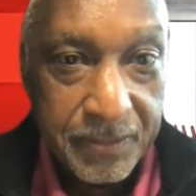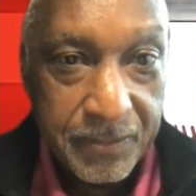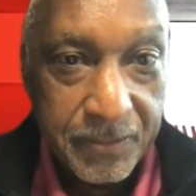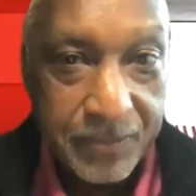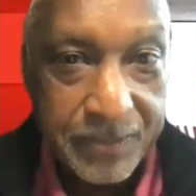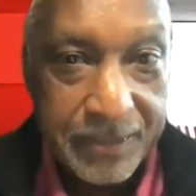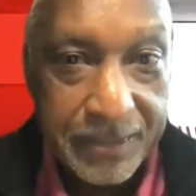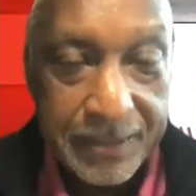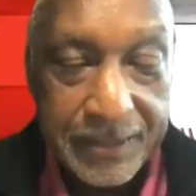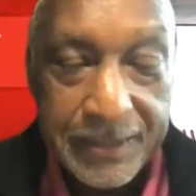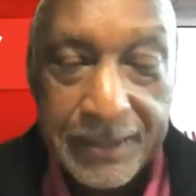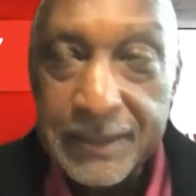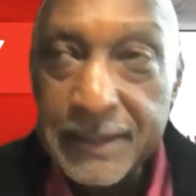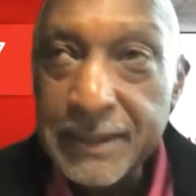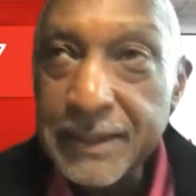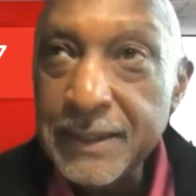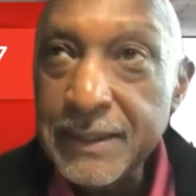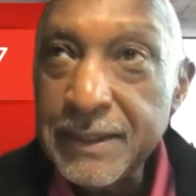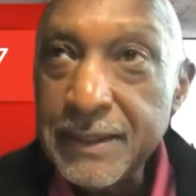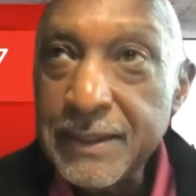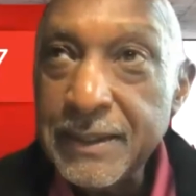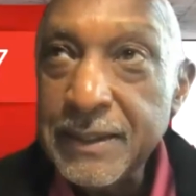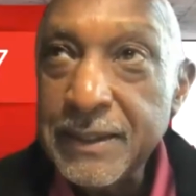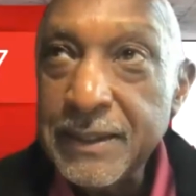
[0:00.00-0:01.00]
Okay.
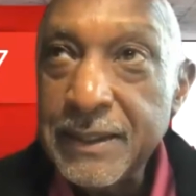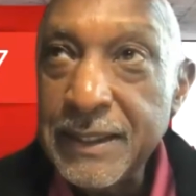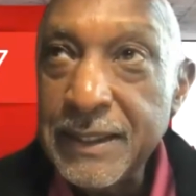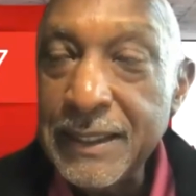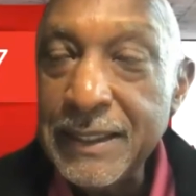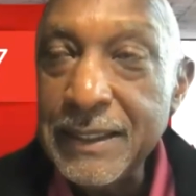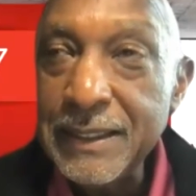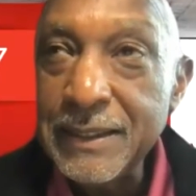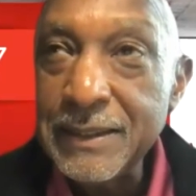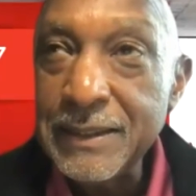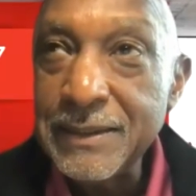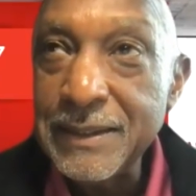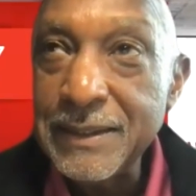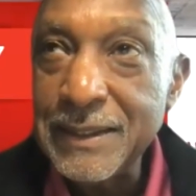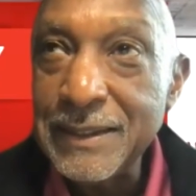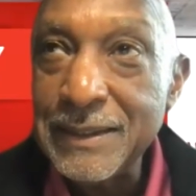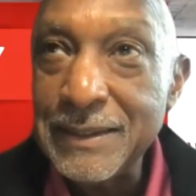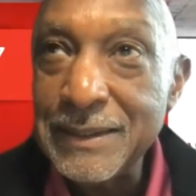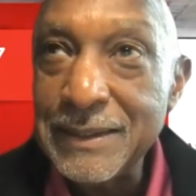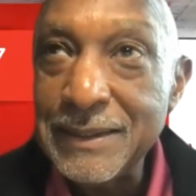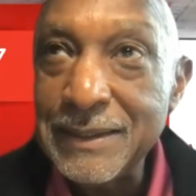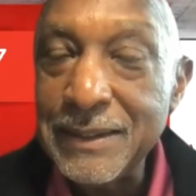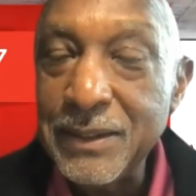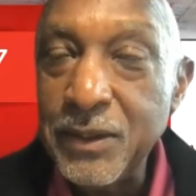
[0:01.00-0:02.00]
And,
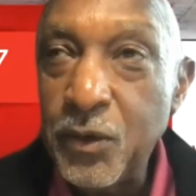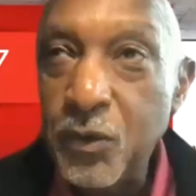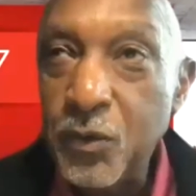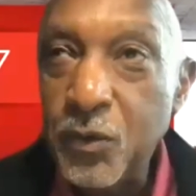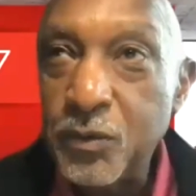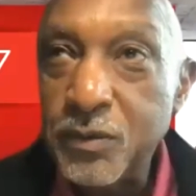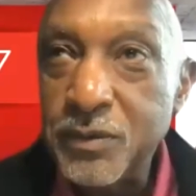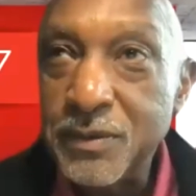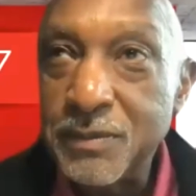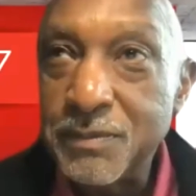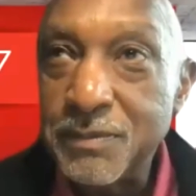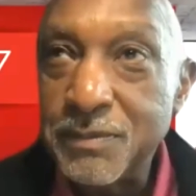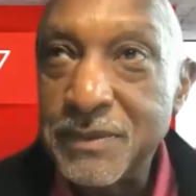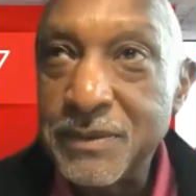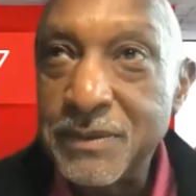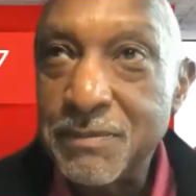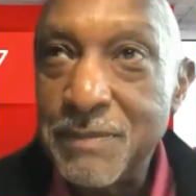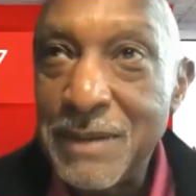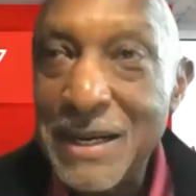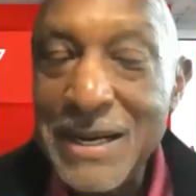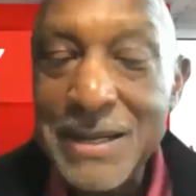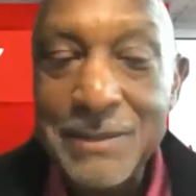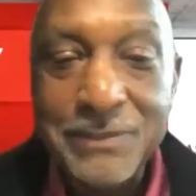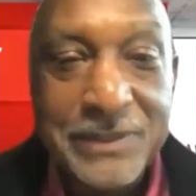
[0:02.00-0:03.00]
the
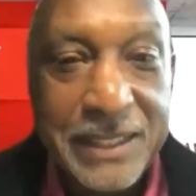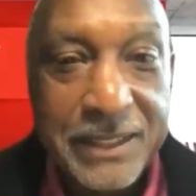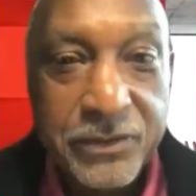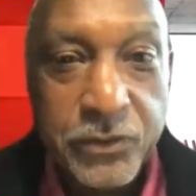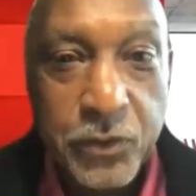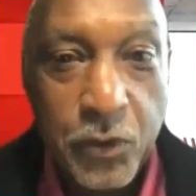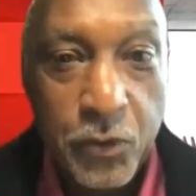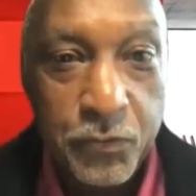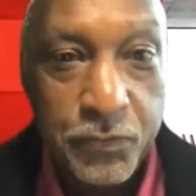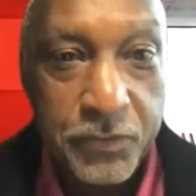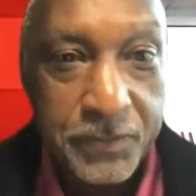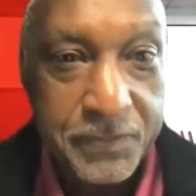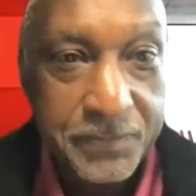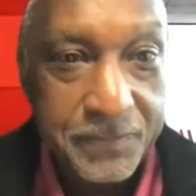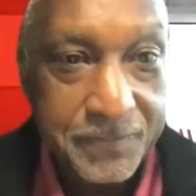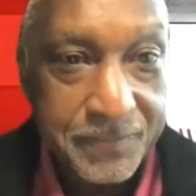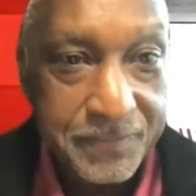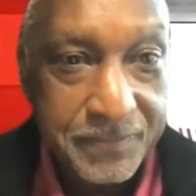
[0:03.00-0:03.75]
mom takes over.